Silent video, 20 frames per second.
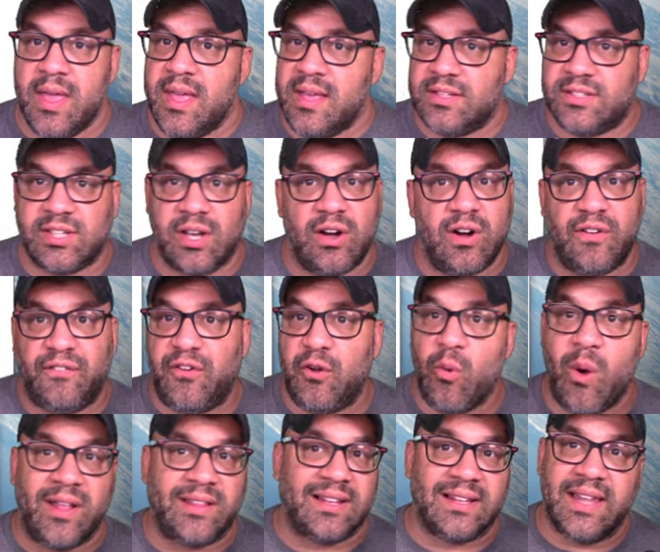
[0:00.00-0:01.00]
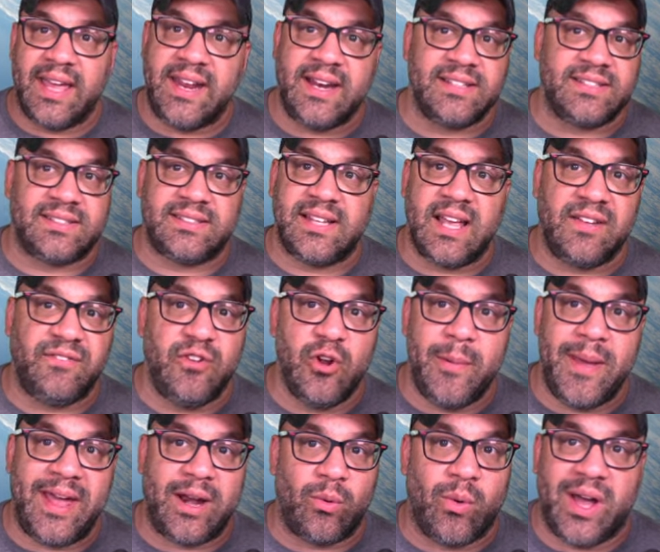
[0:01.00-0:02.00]
So if you want the latest stuff, no
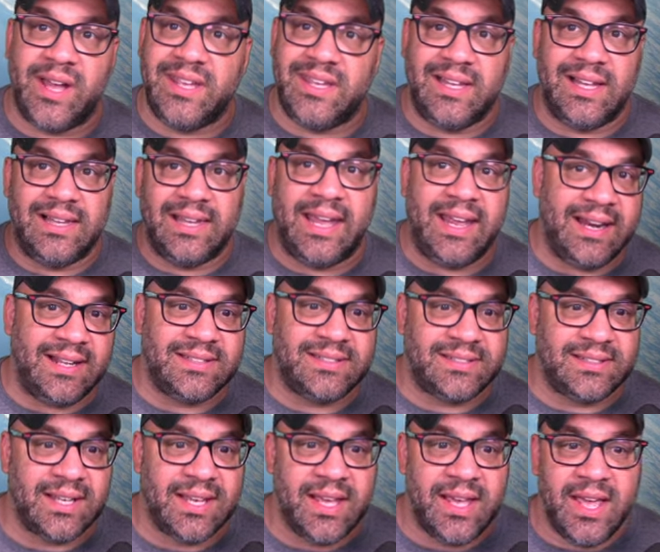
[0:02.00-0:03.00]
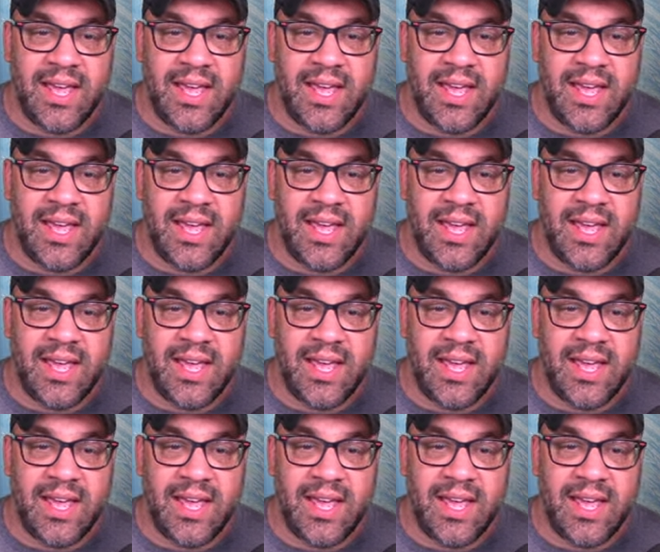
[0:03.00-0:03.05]
matter what, latest